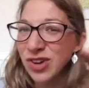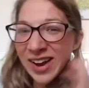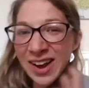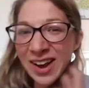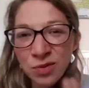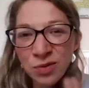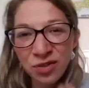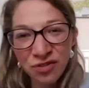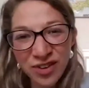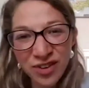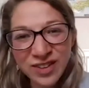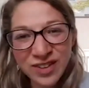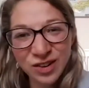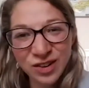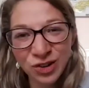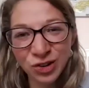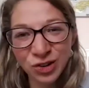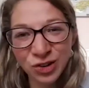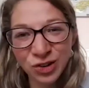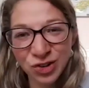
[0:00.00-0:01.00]
I guess with
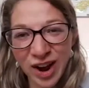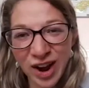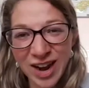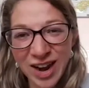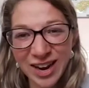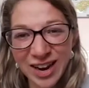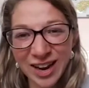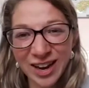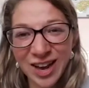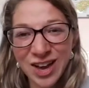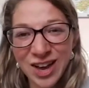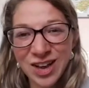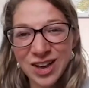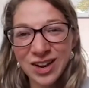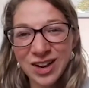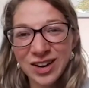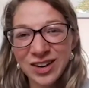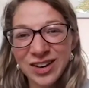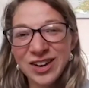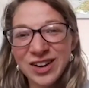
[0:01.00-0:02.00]
physical training,
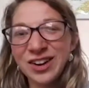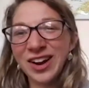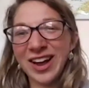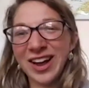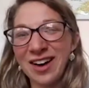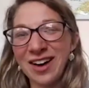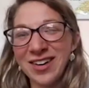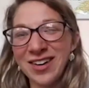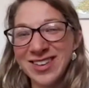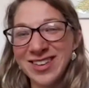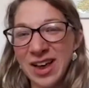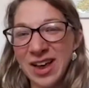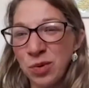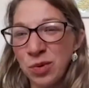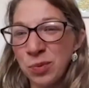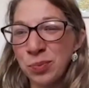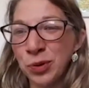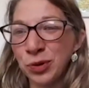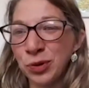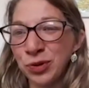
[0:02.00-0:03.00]
like how I said
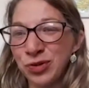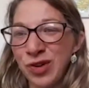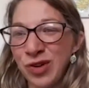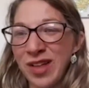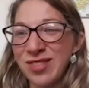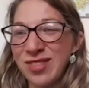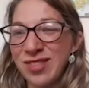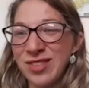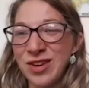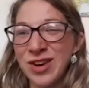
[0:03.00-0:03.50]
with pull strength,